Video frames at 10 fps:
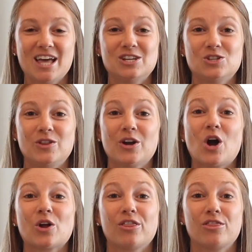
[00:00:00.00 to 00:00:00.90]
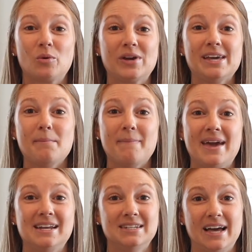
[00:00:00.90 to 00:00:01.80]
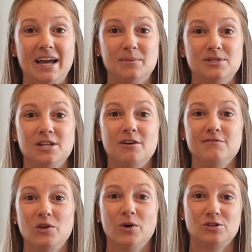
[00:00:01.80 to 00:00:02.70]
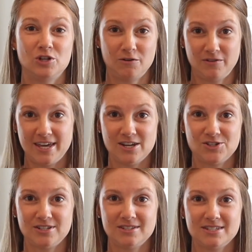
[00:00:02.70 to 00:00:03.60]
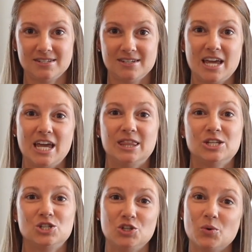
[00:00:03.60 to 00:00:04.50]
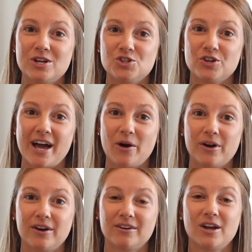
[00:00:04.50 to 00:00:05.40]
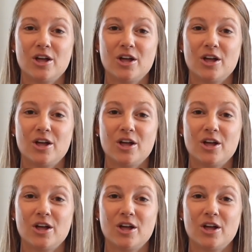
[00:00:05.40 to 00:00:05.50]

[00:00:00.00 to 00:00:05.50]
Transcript: So there are 3 main types of yoga certifications: the 200-hour,